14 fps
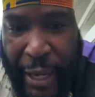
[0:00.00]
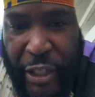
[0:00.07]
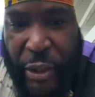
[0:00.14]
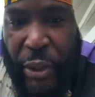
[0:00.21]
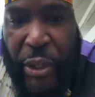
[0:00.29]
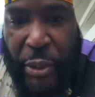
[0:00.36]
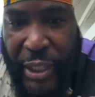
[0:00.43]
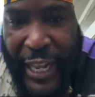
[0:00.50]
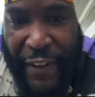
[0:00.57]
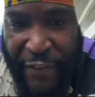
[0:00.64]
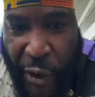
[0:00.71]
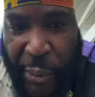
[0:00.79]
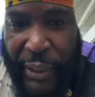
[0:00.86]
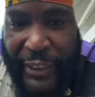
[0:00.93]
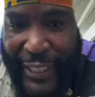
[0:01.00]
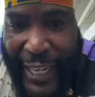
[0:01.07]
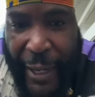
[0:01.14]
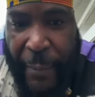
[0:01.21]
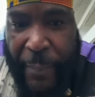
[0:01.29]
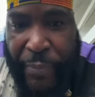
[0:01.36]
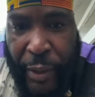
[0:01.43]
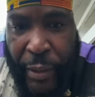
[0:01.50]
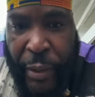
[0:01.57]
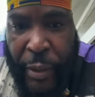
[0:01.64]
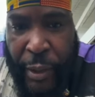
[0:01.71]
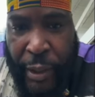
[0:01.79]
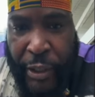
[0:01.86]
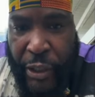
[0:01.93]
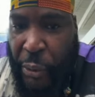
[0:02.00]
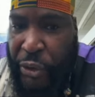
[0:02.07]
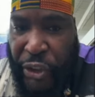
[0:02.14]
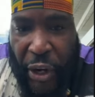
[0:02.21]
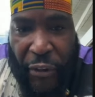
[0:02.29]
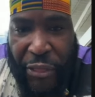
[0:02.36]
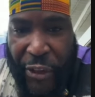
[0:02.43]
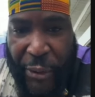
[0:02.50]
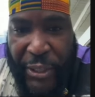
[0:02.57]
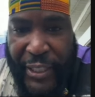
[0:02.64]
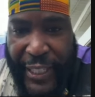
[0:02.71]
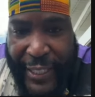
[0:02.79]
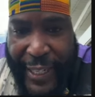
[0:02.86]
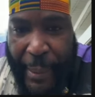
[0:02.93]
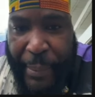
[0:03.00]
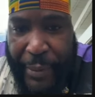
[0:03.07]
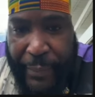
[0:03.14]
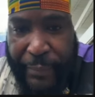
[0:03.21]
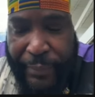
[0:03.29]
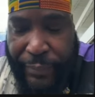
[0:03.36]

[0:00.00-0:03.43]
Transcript: make sure you stay focused now. Don't start thirsty dipping,